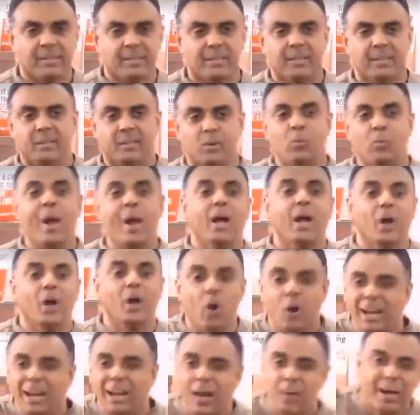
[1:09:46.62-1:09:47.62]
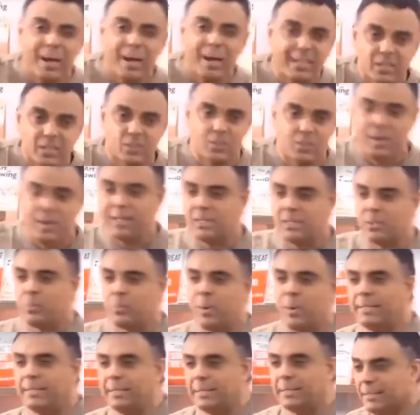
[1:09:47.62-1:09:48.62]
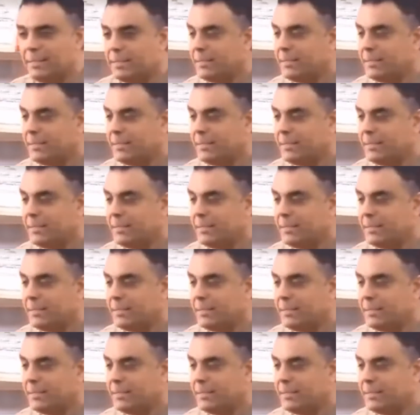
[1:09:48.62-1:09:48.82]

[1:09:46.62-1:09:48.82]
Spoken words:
Wear collar, wear this, wear this, wear this.